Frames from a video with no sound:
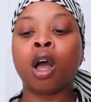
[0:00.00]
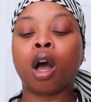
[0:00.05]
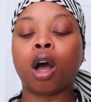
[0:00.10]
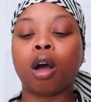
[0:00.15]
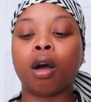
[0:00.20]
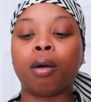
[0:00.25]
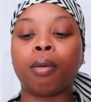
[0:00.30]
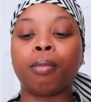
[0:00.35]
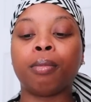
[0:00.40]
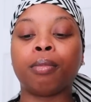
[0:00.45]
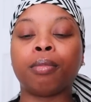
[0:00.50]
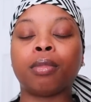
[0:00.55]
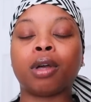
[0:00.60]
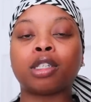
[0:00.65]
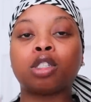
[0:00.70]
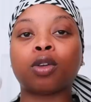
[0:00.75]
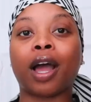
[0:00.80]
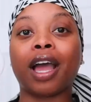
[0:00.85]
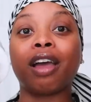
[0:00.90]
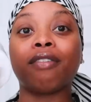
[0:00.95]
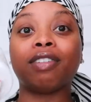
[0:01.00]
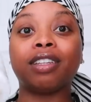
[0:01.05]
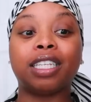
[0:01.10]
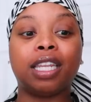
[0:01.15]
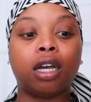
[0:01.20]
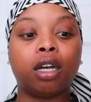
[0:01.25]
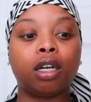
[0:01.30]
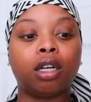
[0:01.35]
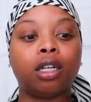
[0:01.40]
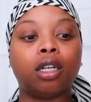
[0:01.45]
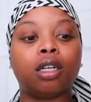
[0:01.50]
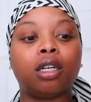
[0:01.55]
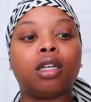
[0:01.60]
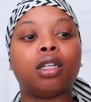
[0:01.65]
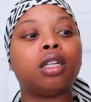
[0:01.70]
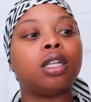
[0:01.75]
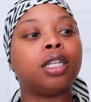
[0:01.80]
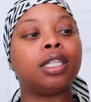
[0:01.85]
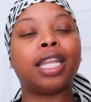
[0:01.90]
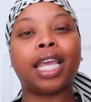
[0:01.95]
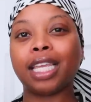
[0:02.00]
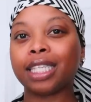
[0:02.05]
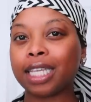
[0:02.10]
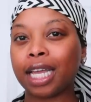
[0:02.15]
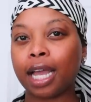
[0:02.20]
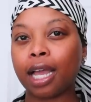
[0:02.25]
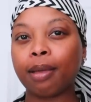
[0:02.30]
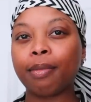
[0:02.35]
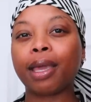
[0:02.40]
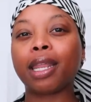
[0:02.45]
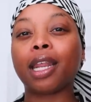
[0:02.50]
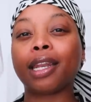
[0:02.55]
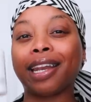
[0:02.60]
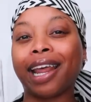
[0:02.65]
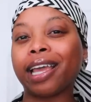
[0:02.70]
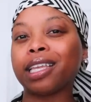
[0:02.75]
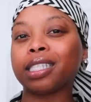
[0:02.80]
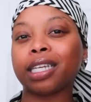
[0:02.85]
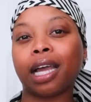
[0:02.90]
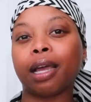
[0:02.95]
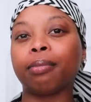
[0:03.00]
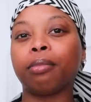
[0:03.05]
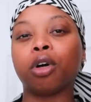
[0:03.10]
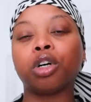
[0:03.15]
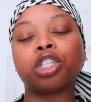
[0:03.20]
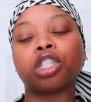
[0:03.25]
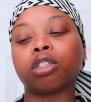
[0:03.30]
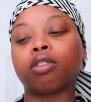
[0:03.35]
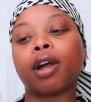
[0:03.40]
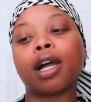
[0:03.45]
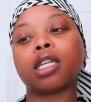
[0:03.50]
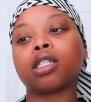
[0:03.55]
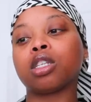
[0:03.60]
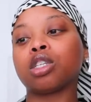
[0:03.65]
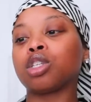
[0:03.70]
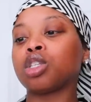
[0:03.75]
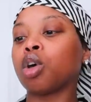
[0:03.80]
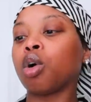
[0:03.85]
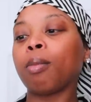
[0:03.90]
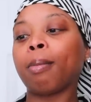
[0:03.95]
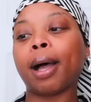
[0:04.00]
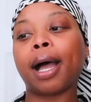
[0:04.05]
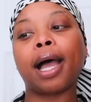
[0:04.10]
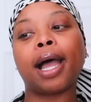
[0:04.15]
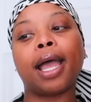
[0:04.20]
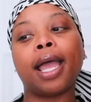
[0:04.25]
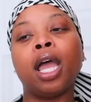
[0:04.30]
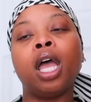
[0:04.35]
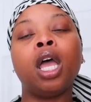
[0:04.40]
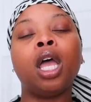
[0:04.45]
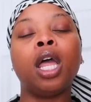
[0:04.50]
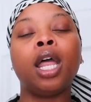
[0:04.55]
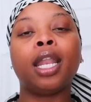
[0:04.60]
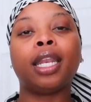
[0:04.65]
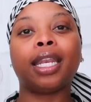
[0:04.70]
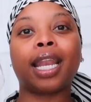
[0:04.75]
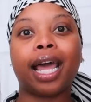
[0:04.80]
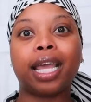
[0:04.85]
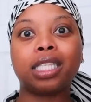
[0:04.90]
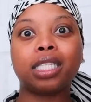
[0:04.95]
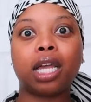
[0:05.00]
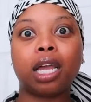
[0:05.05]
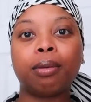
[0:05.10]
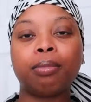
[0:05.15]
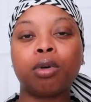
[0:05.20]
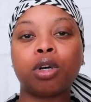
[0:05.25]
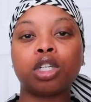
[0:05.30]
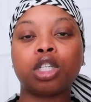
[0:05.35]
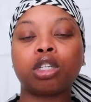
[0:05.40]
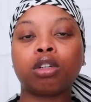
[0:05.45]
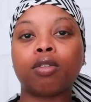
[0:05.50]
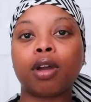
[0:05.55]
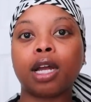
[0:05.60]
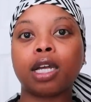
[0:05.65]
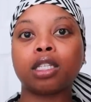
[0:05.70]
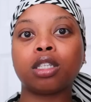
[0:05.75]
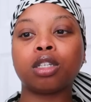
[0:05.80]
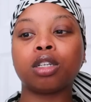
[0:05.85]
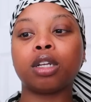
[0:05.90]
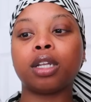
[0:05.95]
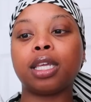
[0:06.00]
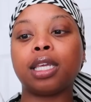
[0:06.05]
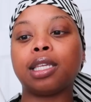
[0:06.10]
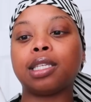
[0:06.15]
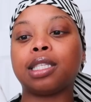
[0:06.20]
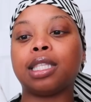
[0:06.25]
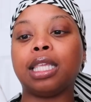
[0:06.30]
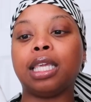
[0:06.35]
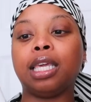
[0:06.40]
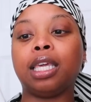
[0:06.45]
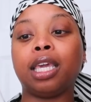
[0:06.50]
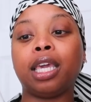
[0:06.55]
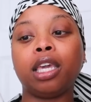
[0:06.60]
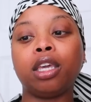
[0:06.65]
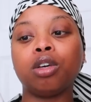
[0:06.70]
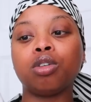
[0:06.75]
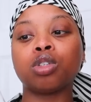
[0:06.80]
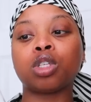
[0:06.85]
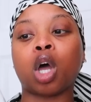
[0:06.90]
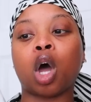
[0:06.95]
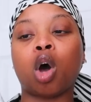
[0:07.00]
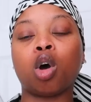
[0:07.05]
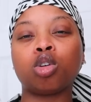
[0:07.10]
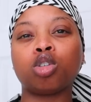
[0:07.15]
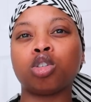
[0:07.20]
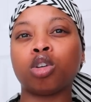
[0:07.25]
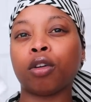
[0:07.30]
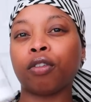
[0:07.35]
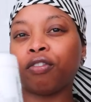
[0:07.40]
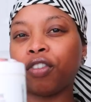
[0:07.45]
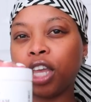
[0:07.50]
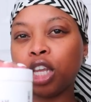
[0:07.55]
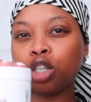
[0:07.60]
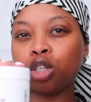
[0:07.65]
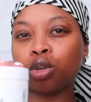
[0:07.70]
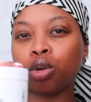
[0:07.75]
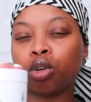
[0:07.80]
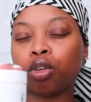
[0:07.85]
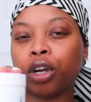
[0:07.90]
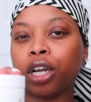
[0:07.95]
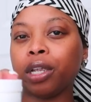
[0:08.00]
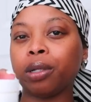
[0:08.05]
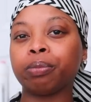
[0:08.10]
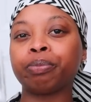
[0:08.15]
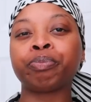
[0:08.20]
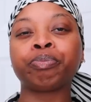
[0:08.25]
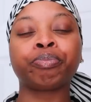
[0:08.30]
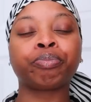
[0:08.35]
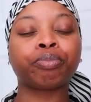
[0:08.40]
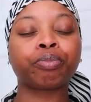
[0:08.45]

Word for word: um so i have a, a daytime and a nighttime moisturizer so my nighttime moisturizer is the kiehl's ultra facial cream